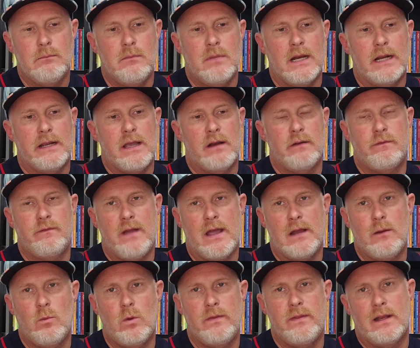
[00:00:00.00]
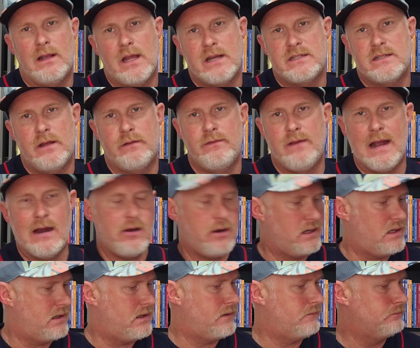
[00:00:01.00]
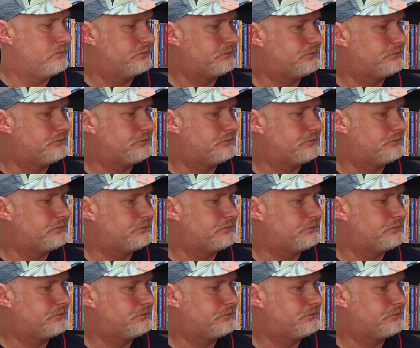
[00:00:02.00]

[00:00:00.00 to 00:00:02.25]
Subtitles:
but I gotta find one that lights that fire again.